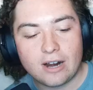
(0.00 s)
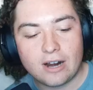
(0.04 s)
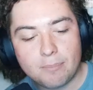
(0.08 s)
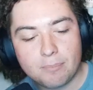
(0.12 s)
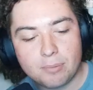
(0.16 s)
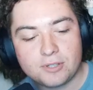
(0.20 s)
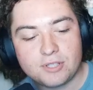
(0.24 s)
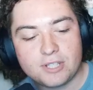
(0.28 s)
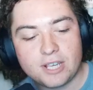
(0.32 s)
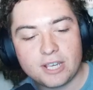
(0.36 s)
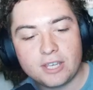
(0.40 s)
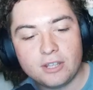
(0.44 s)

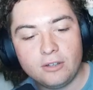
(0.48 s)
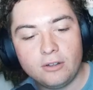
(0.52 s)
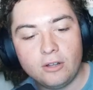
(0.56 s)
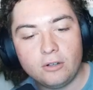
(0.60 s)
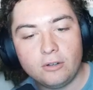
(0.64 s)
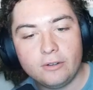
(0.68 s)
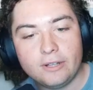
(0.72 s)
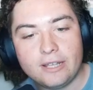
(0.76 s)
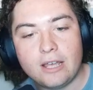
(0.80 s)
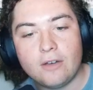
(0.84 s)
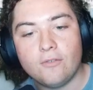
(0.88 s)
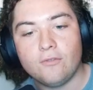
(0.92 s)
not
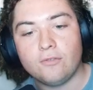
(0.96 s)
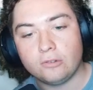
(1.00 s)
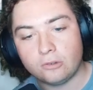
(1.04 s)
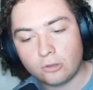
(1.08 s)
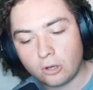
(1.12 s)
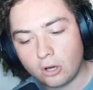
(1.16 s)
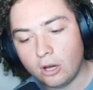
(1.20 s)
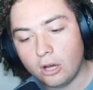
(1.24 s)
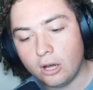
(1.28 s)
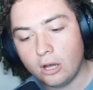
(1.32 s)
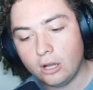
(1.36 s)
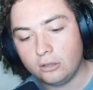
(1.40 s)
particularly of
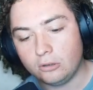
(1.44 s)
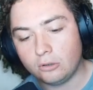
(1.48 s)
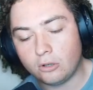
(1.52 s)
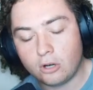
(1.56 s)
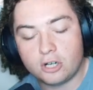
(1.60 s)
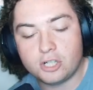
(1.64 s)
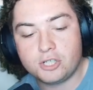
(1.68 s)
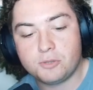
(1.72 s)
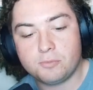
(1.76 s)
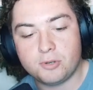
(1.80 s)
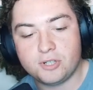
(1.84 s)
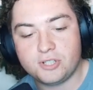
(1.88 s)
uh,
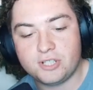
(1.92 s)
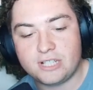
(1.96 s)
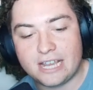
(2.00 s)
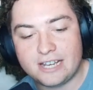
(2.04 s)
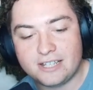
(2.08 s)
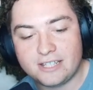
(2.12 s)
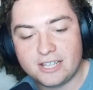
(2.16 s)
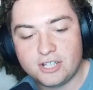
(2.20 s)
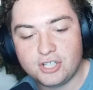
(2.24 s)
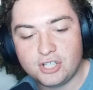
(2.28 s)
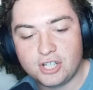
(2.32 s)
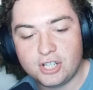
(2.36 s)
large
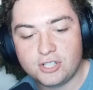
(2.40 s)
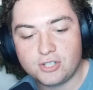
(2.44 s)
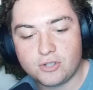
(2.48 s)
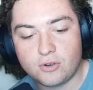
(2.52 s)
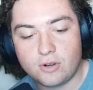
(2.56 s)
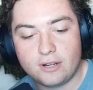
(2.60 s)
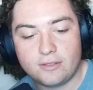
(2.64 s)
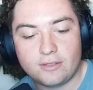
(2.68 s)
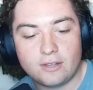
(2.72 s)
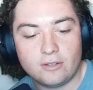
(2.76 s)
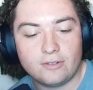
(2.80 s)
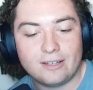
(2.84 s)
percentages
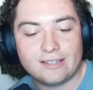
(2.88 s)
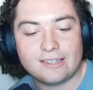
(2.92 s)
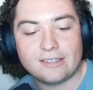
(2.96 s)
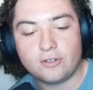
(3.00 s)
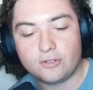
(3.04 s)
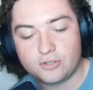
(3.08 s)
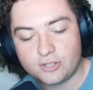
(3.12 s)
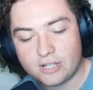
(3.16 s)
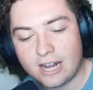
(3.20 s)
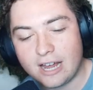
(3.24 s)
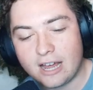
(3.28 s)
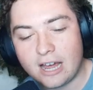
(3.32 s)
or anything like
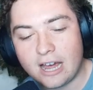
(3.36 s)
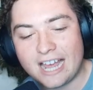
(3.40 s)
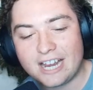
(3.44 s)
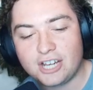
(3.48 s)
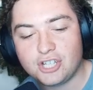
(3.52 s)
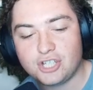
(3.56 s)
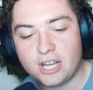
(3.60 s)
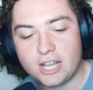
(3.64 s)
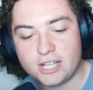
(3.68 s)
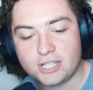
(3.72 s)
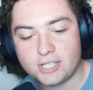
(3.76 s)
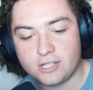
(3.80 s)
that. There's not a
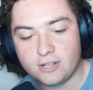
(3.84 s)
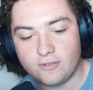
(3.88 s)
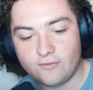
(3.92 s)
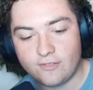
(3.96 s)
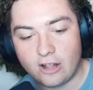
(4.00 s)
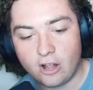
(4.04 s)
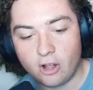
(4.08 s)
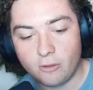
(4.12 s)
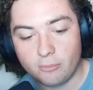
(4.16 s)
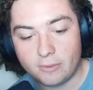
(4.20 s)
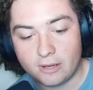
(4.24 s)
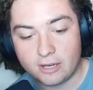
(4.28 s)
high chance
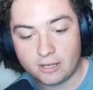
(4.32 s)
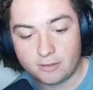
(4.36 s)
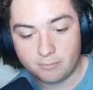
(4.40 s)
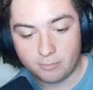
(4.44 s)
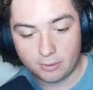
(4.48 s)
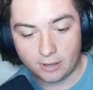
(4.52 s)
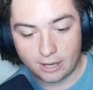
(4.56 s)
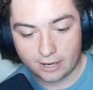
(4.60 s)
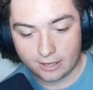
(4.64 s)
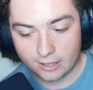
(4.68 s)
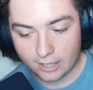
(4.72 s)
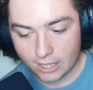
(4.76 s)
development,
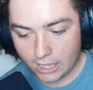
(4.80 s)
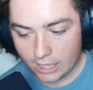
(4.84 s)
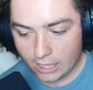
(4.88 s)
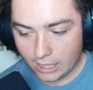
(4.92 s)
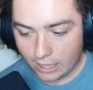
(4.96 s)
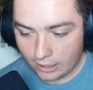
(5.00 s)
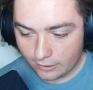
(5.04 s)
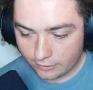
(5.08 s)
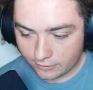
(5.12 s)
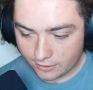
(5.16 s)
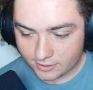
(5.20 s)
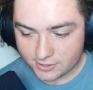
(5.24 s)
but
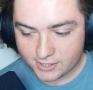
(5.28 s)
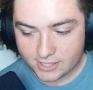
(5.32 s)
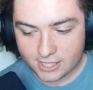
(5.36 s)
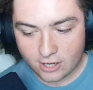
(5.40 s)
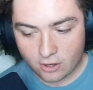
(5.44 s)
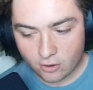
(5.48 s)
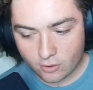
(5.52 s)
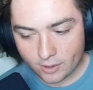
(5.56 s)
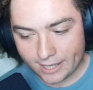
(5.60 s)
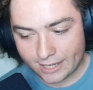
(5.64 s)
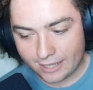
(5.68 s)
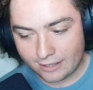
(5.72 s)

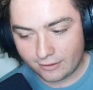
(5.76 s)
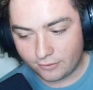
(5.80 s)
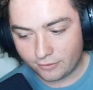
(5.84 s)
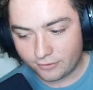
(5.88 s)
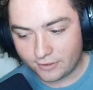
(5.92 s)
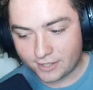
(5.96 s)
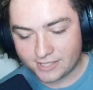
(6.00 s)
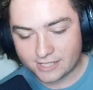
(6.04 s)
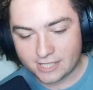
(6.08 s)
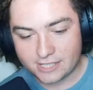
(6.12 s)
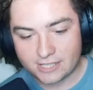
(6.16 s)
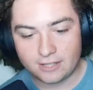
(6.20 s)
considering
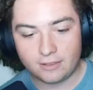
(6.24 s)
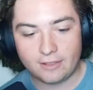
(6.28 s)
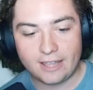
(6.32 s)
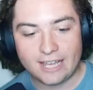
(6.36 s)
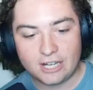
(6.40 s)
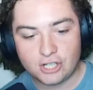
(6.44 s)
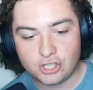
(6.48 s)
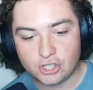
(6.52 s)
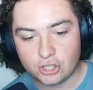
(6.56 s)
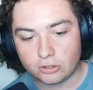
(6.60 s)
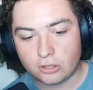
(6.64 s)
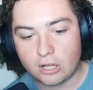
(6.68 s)
this is
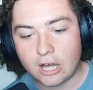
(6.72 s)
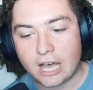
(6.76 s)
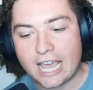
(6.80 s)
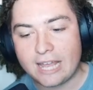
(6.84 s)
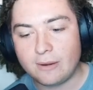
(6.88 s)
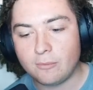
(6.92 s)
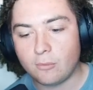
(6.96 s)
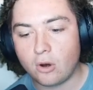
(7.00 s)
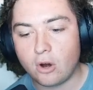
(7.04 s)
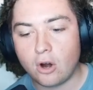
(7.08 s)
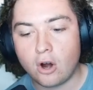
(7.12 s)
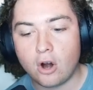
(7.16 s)
late
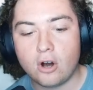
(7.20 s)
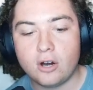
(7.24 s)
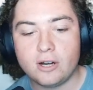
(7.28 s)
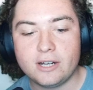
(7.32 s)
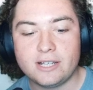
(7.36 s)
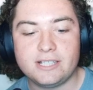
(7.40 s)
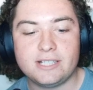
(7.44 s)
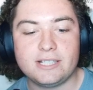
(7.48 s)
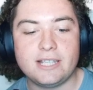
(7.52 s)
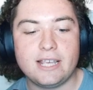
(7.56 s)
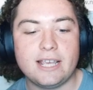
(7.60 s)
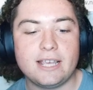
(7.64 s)
July and we're
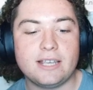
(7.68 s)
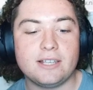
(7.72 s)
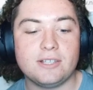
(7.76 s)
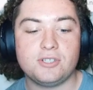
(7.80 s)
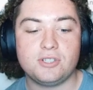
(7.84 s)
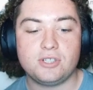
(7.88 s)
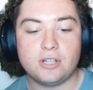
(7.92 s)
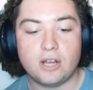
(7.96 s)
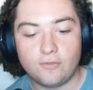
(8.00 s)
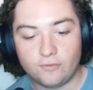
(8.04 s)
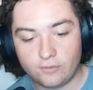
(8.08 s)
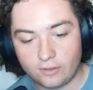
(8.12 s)
already seeing
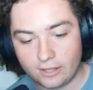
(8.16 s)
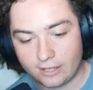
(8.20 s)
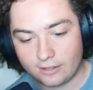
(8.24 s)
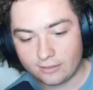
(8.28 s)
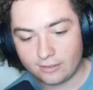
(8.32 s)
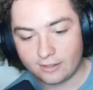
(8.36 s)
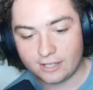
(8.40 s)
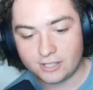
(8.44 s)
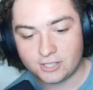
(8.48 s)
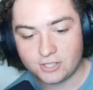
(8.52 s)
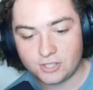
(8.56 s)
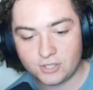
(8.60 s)
stuff
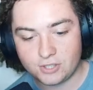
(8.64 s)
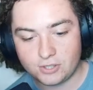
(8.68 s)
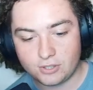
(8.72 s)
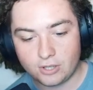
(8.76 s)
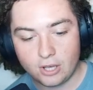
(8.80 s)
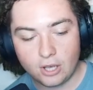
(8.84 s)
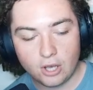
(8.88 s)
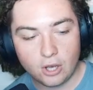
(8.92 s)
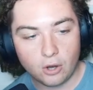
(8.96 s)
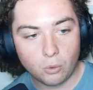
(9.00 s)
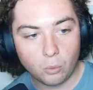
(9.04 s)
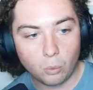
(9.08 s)
like this,
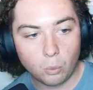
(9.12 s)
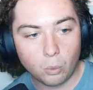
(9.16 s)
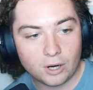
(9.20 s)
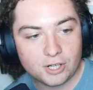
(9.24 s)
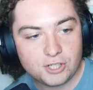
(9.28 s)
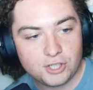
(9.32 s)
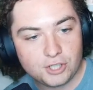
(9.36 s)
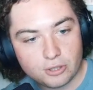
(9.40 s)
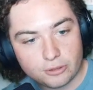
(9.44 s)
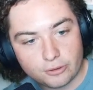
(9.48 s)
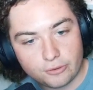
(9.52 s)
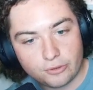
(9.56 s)

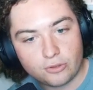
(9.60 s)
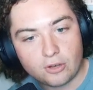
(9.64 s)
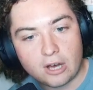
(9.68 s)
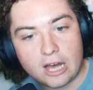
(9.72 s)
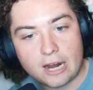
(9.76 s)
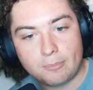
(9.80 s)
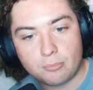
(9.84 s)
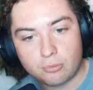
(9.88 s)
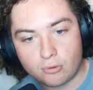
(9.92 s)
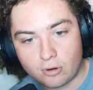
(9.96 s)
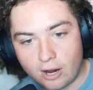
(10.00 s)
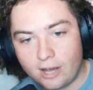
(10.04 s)
what's your
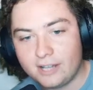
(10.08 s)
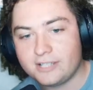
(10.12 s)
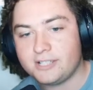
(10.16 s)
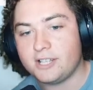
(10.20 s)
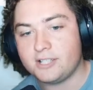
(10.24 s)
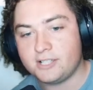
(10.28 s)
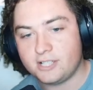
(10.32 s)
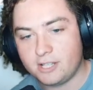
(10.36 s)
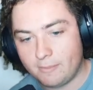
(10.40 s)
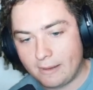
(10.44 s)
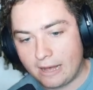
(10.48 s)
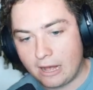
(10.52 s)
thought
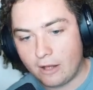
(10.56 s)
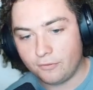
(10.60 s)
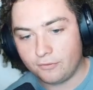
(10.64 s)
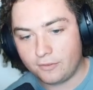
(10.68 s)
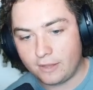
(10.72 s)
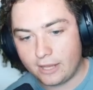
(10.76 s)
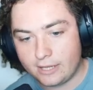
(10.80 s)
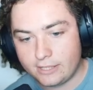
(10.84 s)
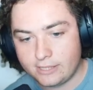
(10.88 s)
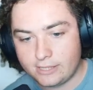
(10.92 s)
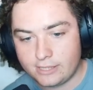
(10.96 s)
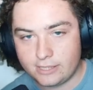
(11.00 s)
process
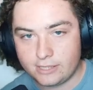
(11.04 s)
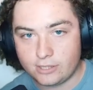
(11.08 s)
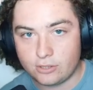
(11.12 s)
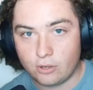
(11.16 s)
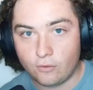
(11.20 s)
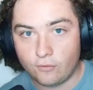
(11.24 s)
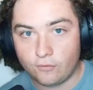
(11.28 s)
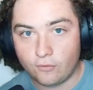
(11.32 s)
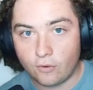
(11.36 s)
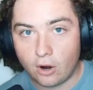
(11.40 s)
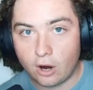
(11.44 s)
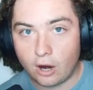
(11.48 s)
about this
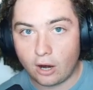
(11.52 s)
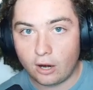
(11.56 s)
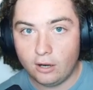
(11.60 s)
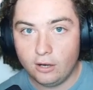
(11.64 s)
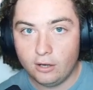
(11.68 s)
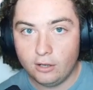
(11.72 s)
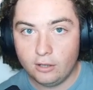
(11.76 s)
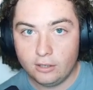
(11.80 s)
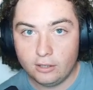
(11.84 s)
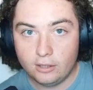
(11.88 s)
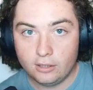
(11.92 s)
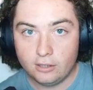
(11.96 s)
so far?